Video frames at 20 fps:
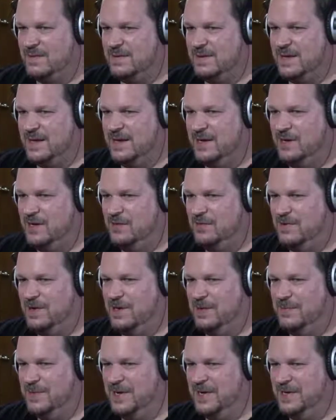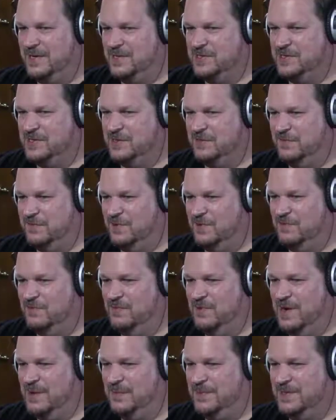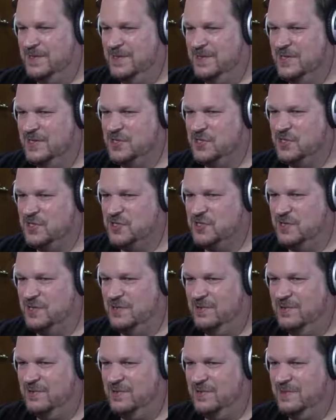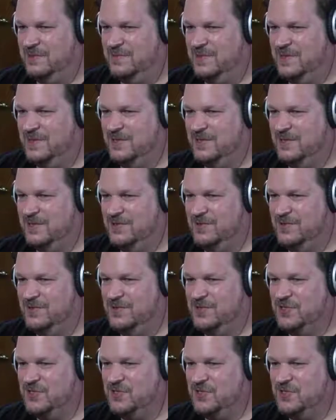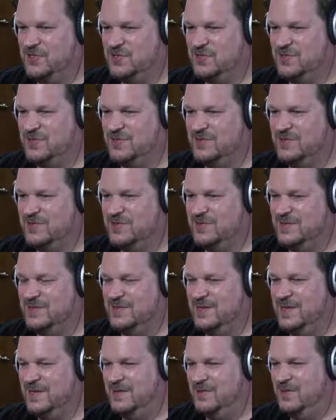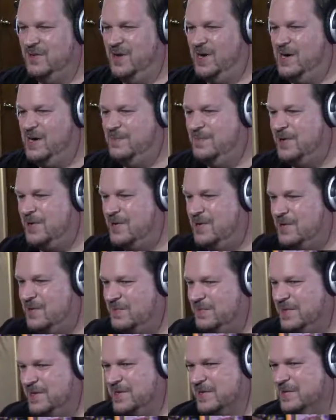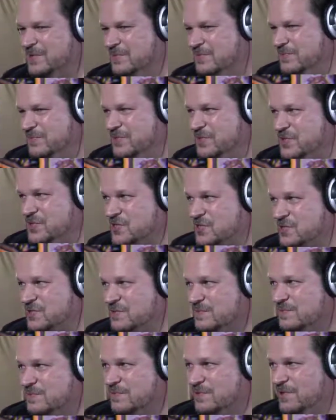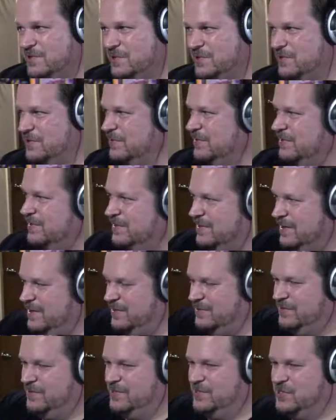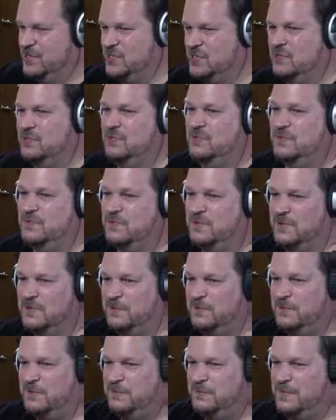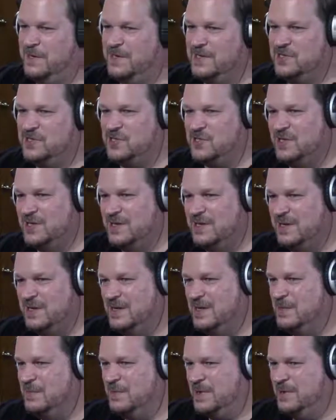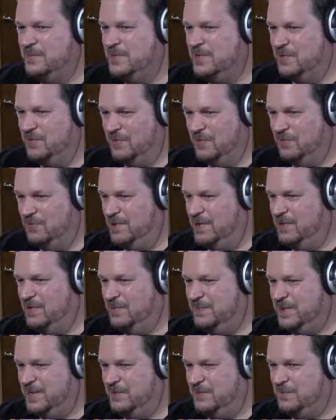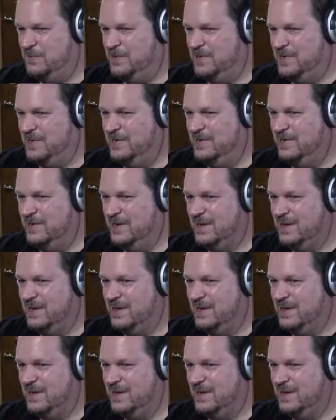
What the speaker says: I don't want to buy a different weapon necessarily because, like, Lobber becomes pretty good in Island 2 for a few fights. I'm good with Roundabout for now.